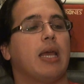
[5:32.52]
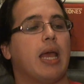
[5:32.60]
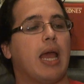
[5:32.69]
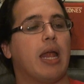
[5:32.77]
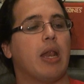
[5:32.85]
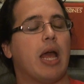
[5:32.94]

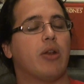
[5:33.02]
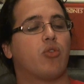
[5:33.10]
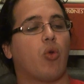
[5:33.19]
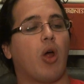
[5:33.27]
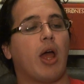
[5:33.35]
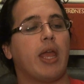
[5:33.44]
and
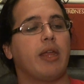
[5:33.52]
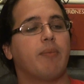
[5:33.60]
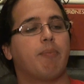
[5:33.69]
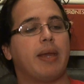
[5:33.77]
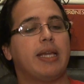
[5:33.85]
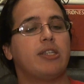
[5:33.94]
trying,
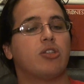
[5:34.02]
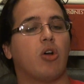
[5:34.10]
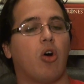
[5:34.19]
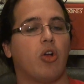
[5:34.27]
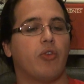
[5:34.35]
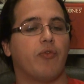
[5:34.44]
based
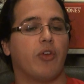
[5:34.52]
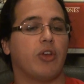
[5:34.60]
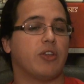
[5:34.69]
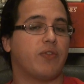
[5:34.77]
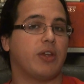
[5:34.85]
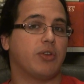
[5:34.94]
on
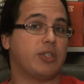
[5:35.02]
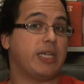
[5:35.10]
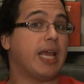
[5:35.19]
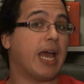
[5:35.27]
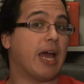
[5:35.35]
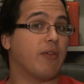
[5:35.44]
various figures he
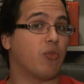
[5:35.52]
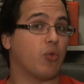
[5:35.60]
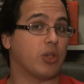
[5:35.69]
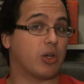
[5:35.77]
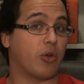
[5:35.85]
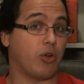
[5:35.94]
had for what
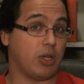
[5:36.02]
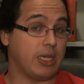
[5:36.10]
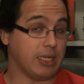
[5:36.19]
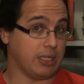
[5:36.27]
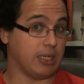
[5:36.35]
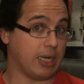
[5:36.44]
the
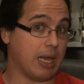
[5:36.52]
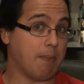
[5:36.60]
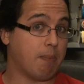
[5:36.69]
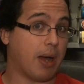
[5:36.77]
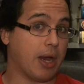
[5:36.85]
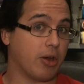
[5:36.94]
Carolingian
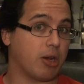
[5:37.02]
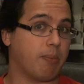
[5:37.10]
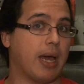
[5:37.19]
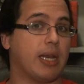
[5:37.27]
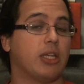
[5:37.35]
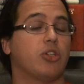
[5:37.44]
Empire could
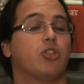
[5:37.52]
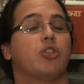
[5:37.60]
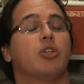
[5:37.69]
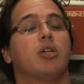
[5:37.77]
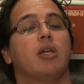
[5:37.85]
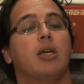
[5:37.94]
manage,
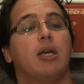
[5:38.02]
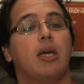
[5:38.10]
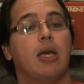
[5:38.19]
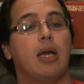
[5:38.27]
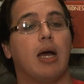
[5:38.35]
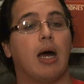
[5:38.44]

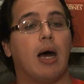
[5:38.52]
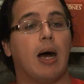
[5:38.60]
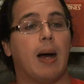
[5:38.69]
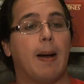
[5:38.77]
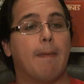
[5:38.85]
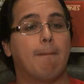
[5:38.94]

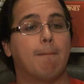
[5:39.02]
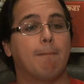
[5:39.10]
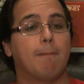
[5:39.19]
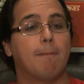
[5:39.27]
applying